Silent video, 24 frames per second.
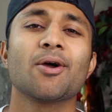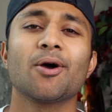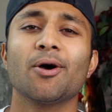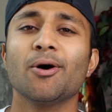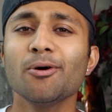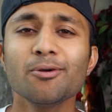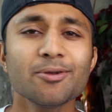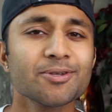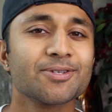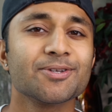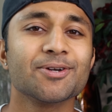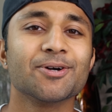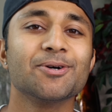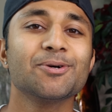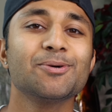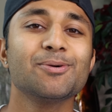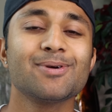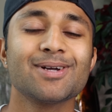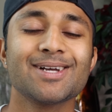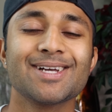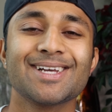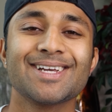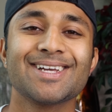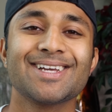
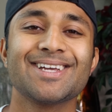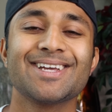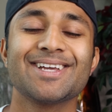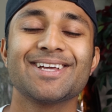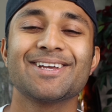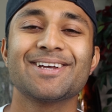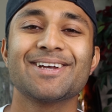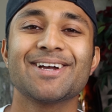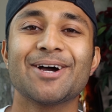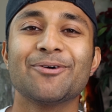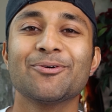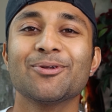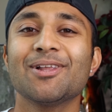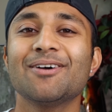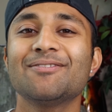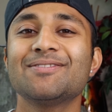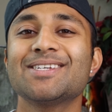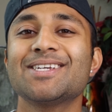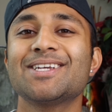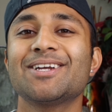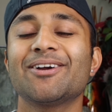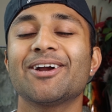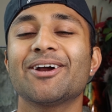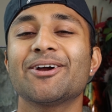Also, I would love
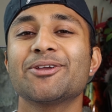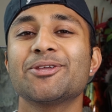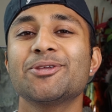to hear how